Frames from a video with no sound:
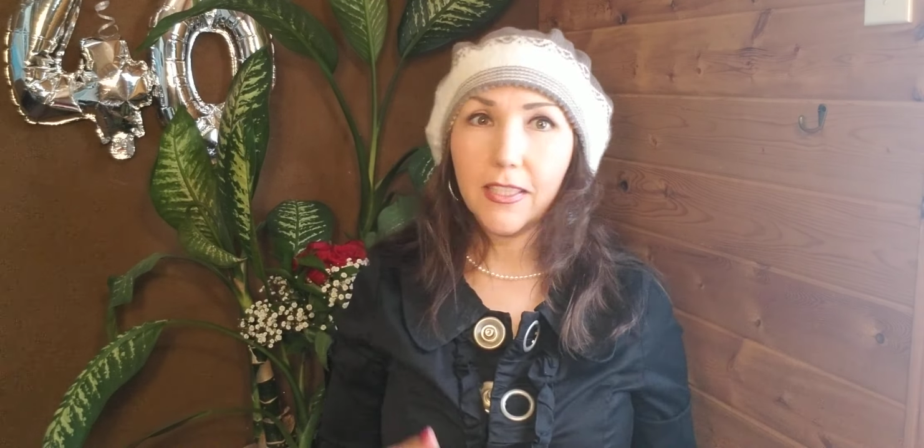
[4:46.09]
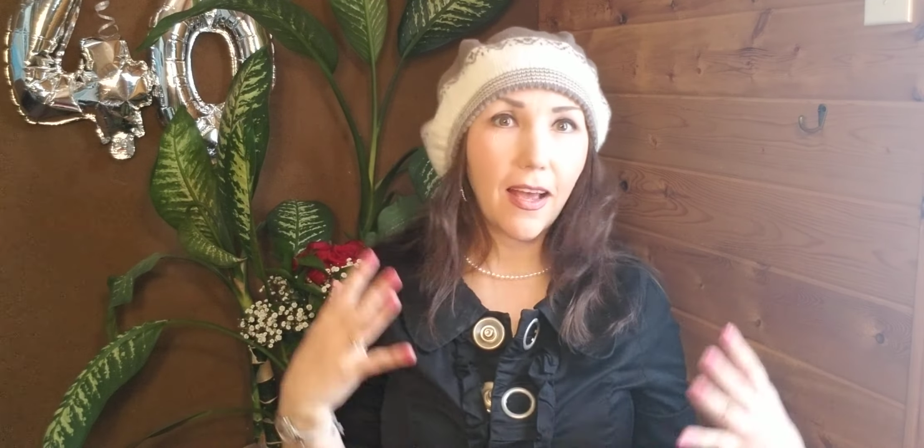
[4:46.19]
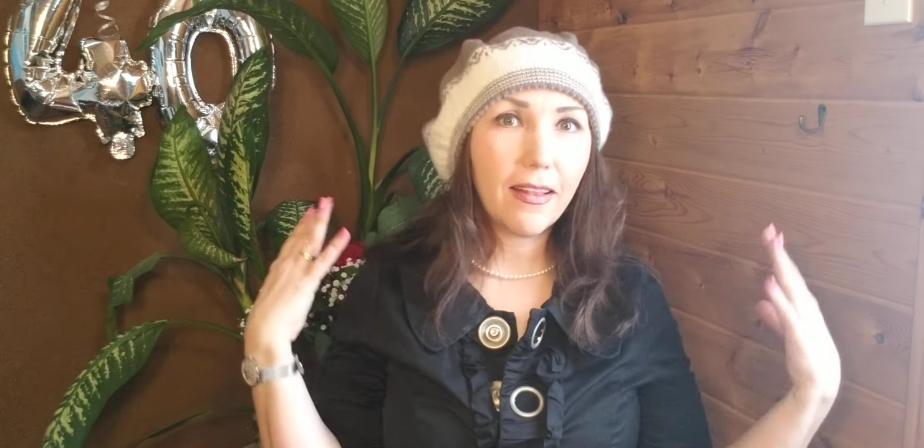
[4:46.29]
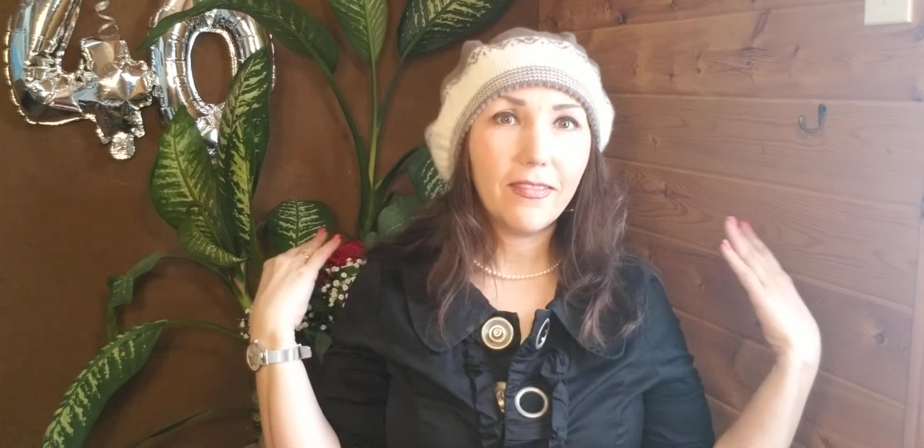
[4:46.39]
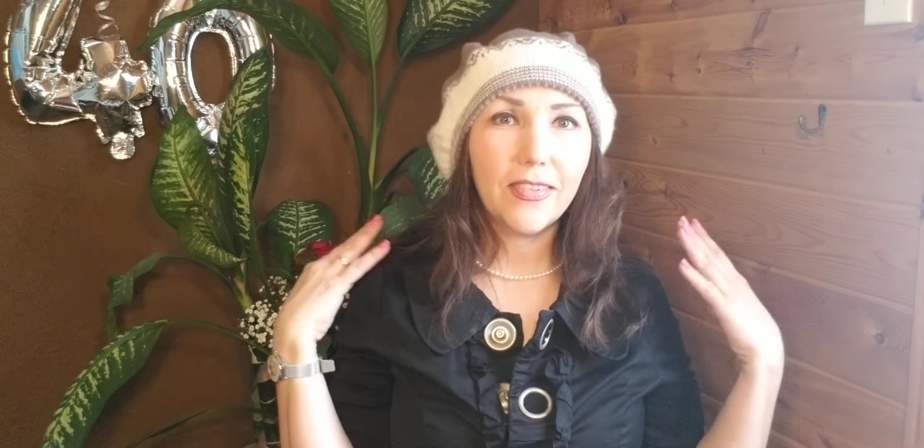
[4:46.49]

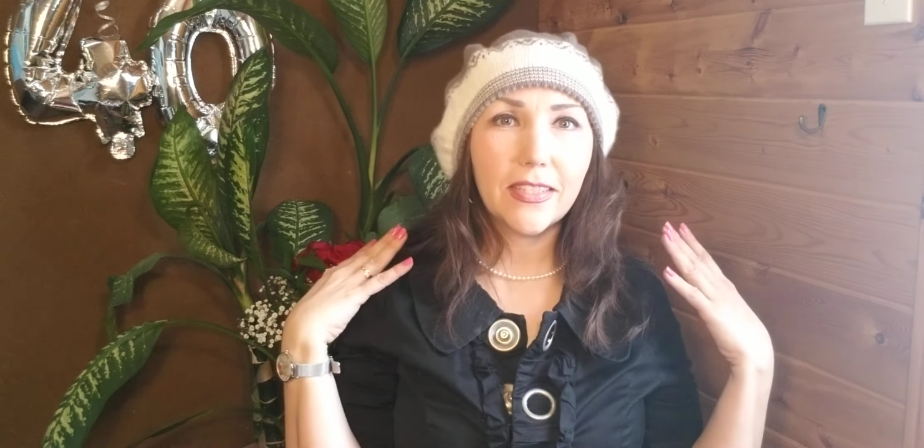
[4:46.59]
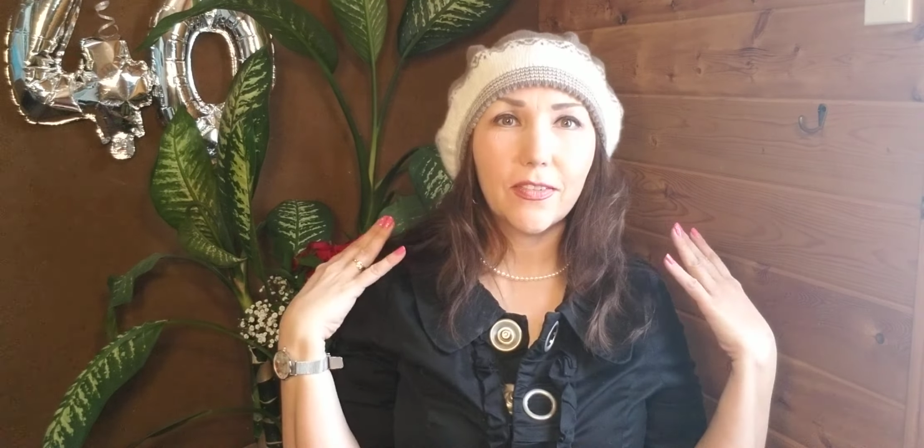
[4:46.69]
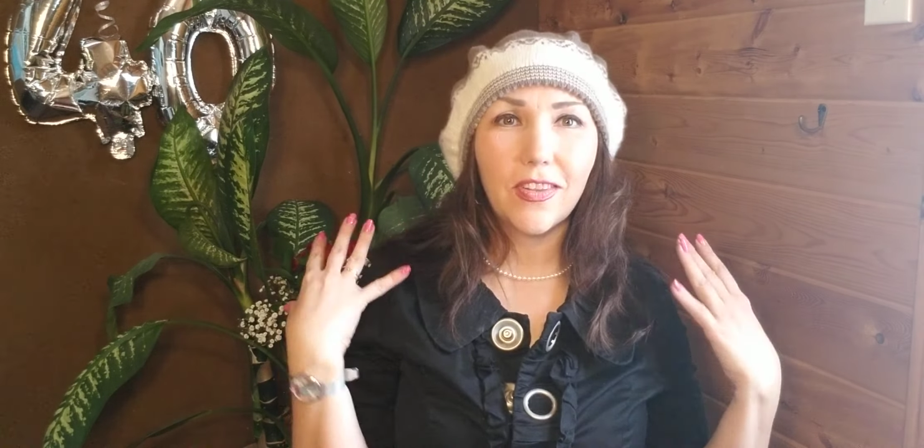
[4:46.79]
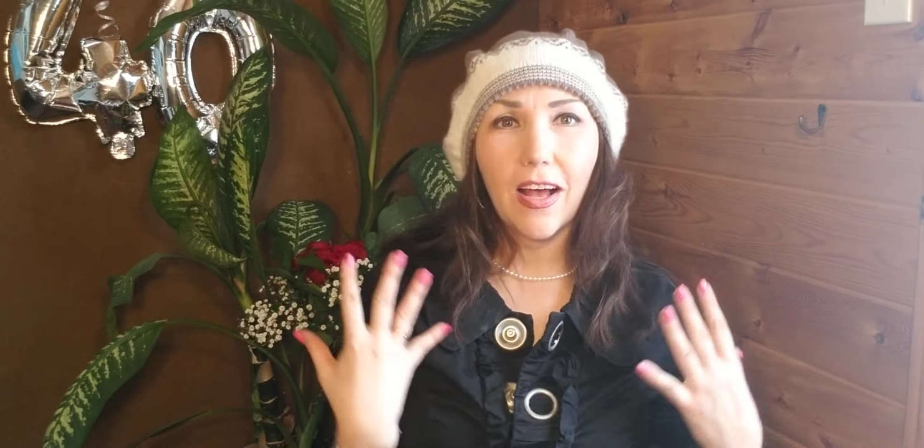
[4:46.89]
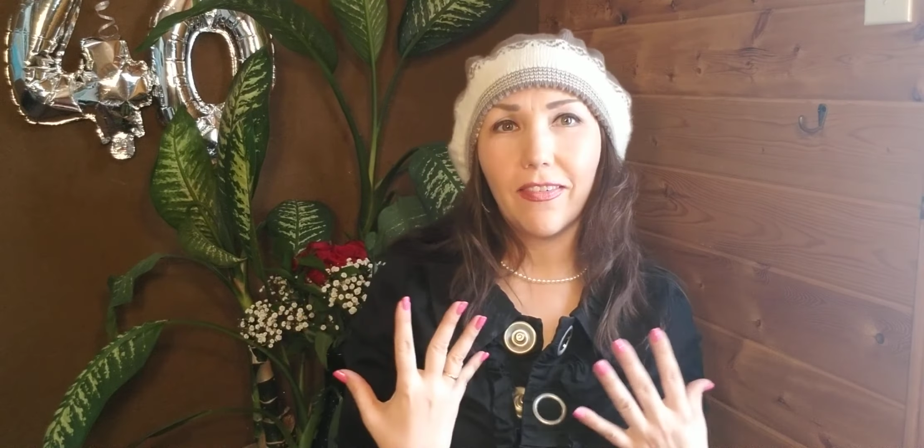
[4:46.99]
and with
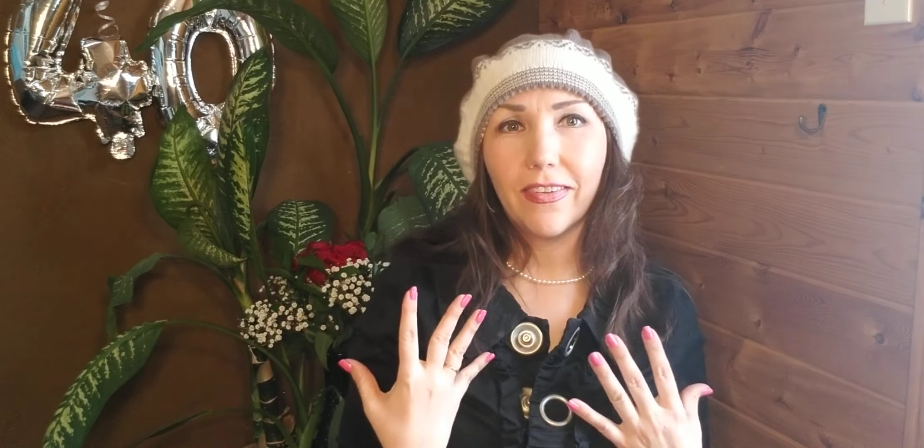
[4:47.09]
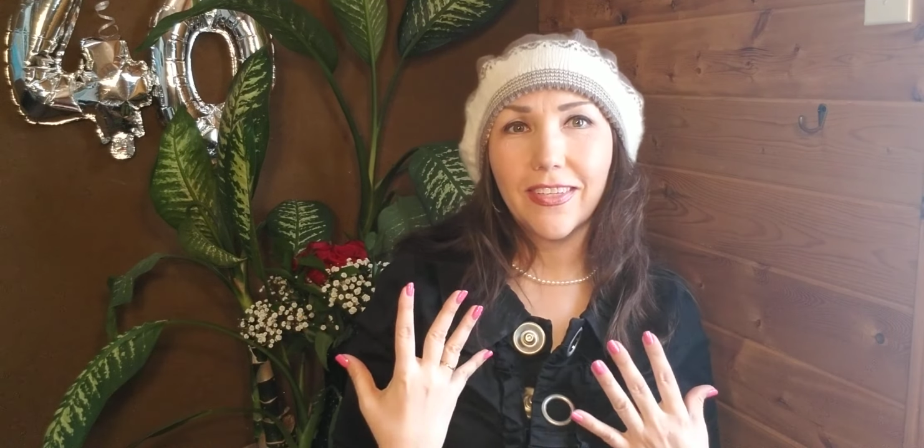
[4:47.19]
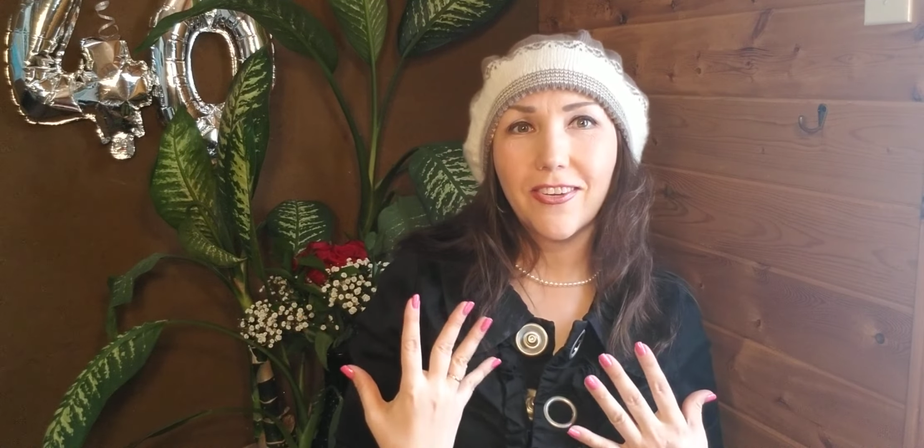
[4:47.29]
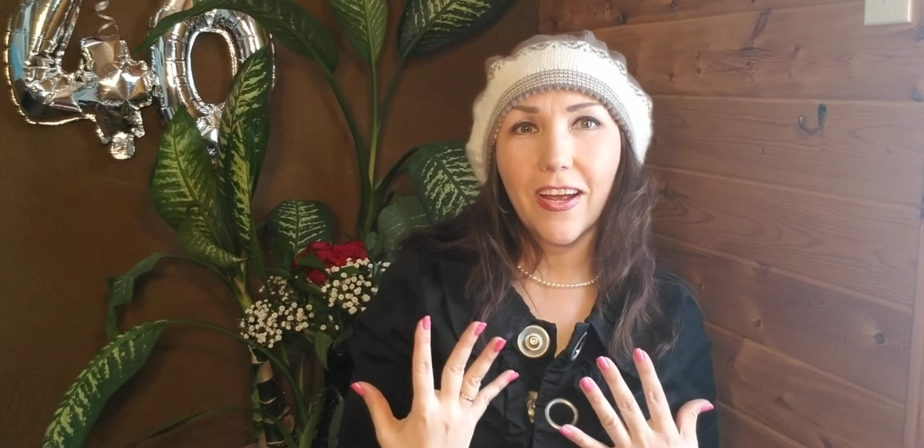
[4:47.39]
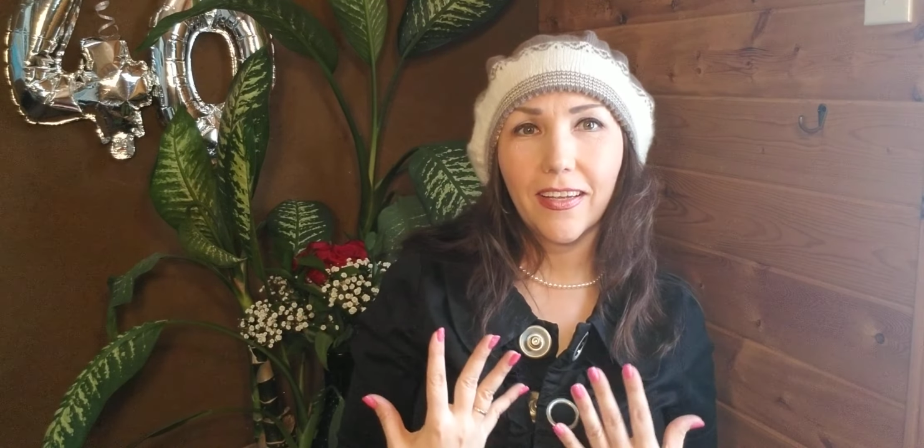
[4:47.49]
fluffy
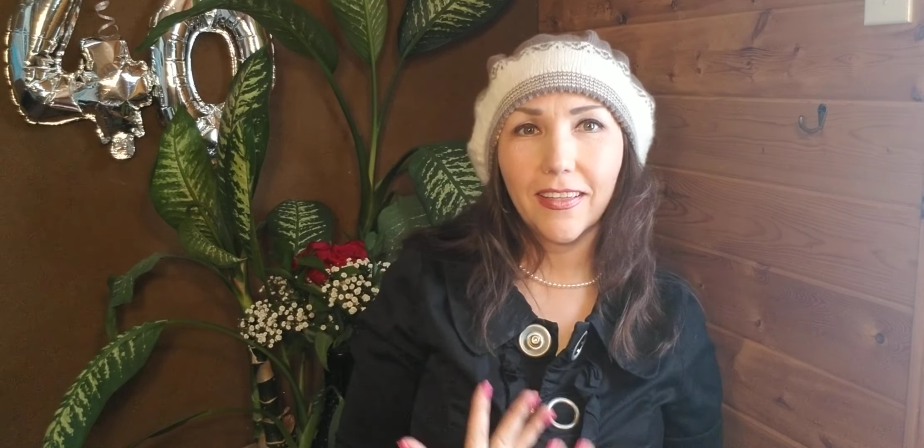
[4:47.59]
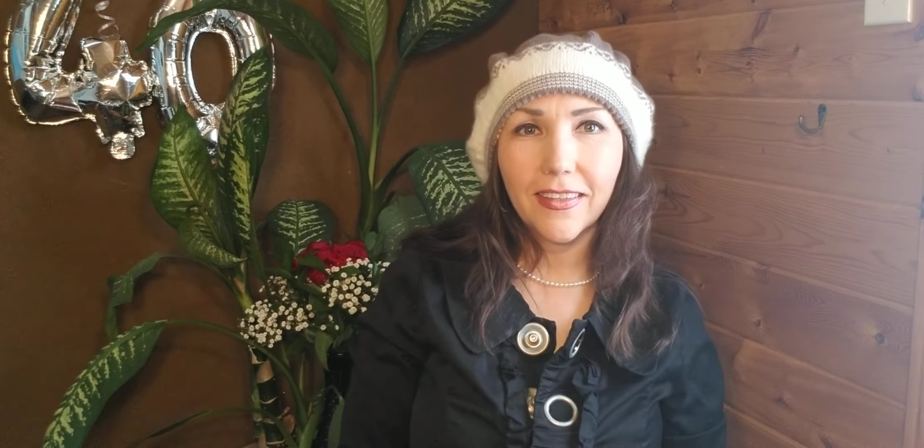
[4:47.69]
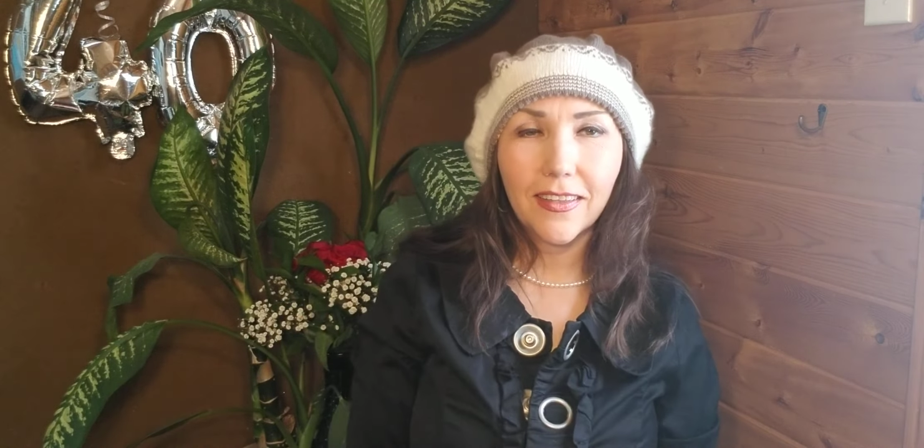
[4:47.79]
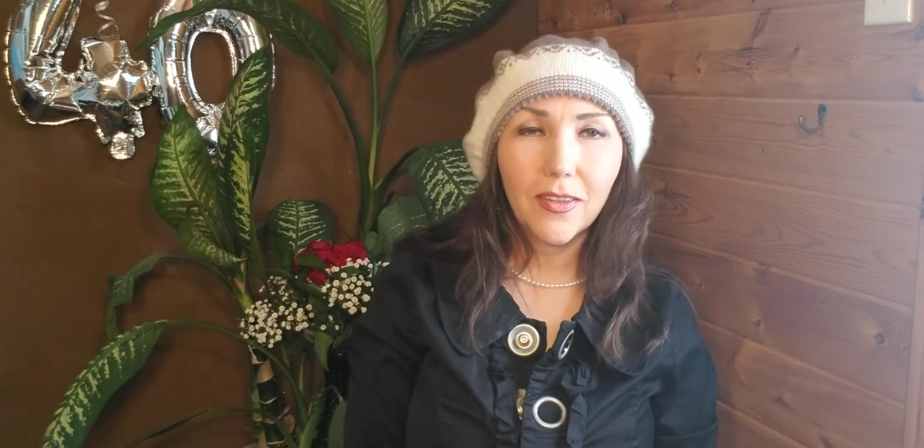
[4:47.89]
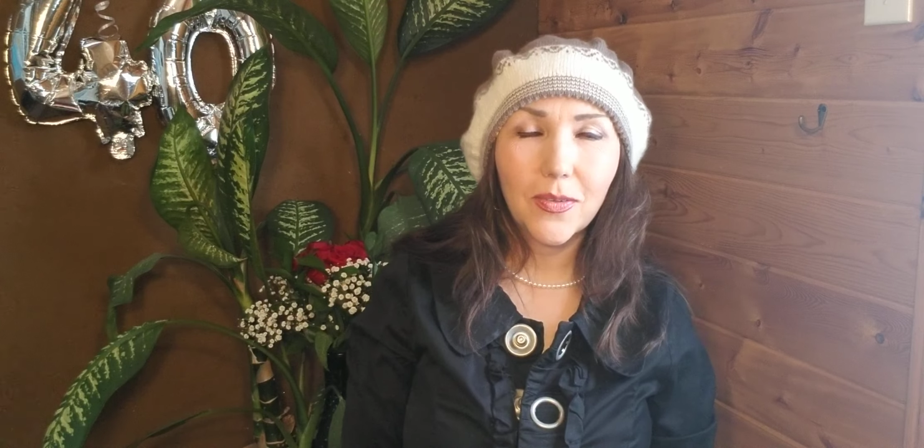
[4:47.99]
jacket
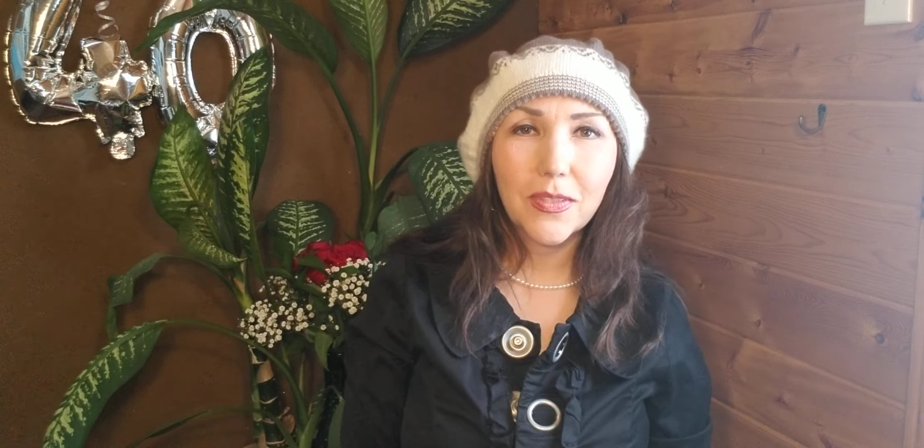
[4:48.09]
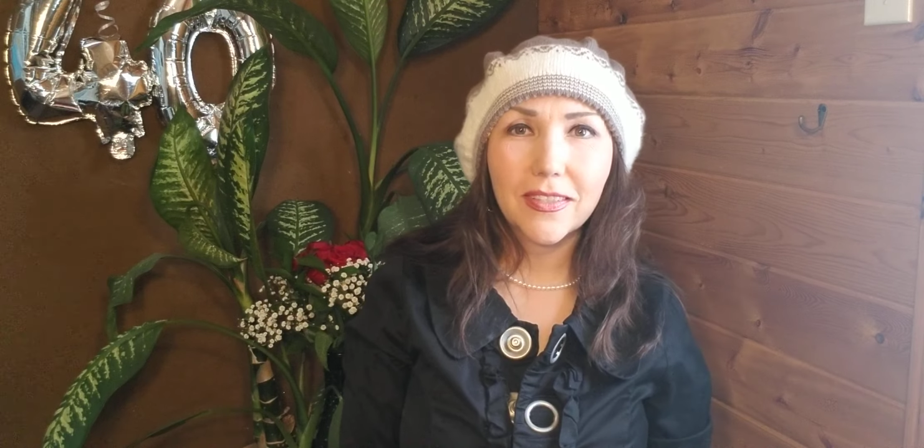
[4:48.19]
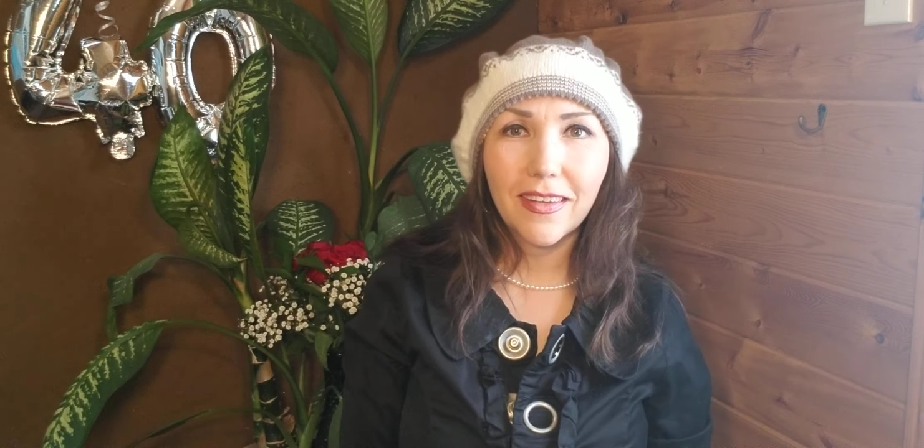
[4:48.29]
it looks